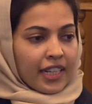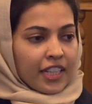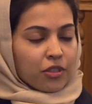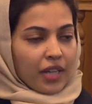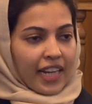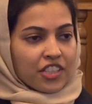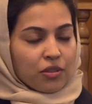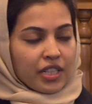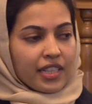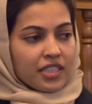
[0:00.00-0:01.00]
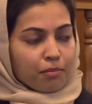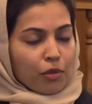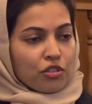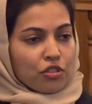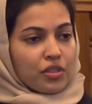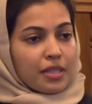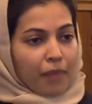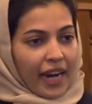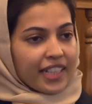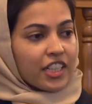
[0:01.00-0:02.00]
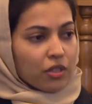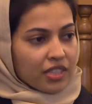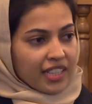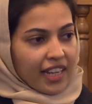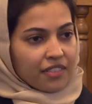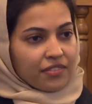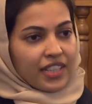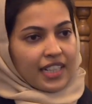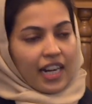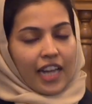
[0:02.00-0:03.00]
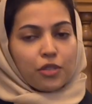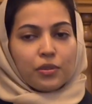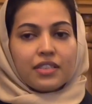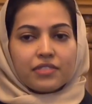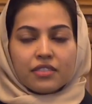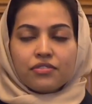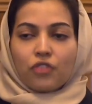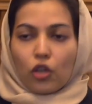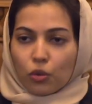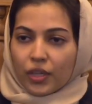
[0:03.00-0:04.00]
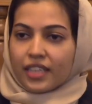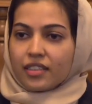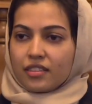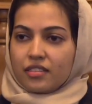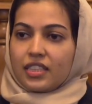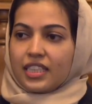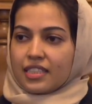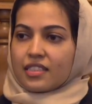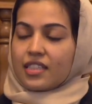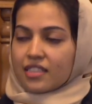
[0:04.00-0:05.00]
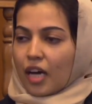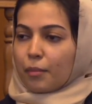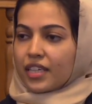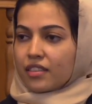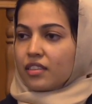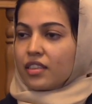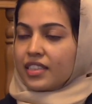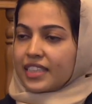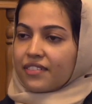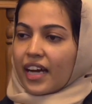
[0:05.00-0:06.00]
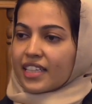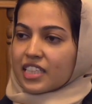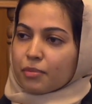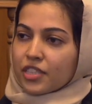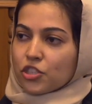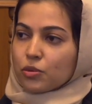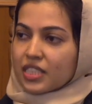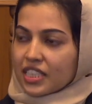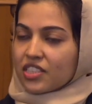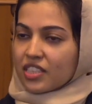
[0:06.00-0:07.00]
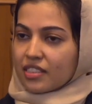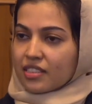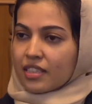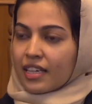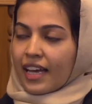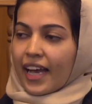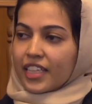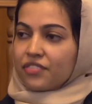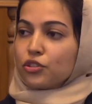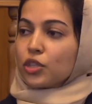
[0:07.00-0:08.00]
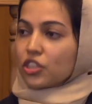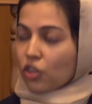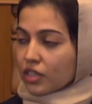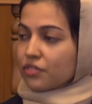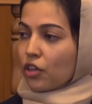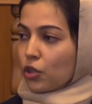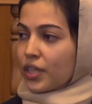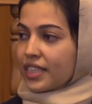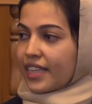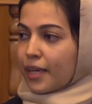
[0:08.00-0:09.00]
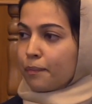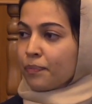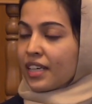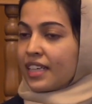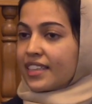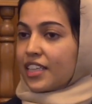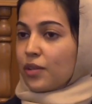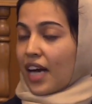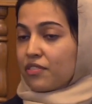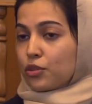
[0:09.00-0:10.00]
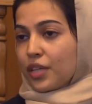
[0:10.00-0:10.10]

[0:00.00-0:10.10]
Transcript: You're actually supposed to remind yourself that are you even following these Islamic divine spiritual teachings? And if you are not following them, then you have to